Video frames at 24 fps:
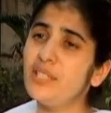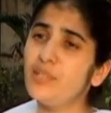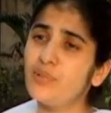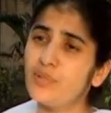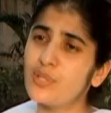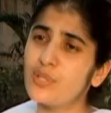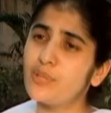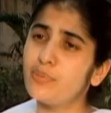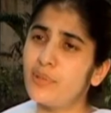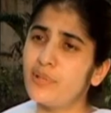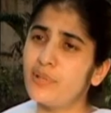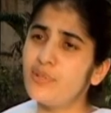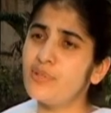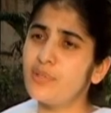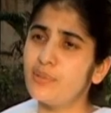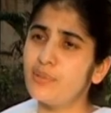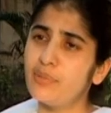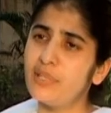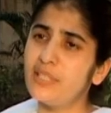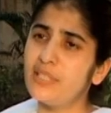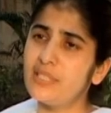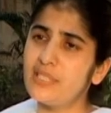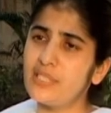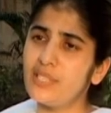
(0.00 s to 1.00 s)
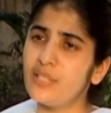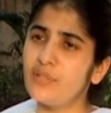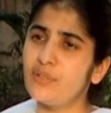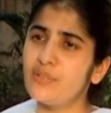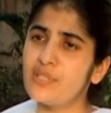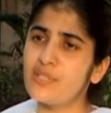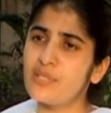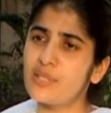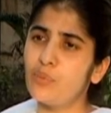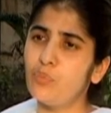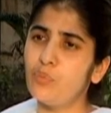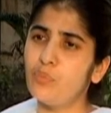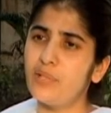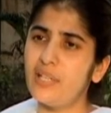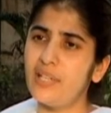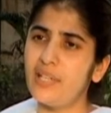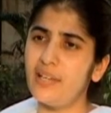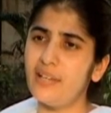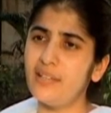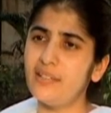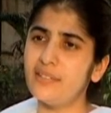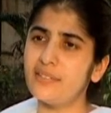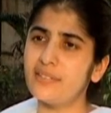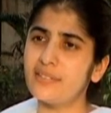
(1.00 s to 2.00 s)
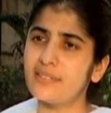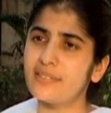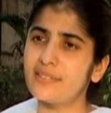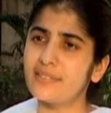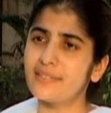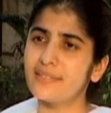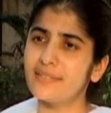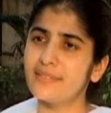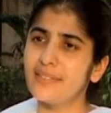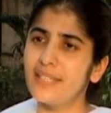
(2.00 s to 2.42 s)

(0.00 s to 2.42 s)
responsibility on someone else,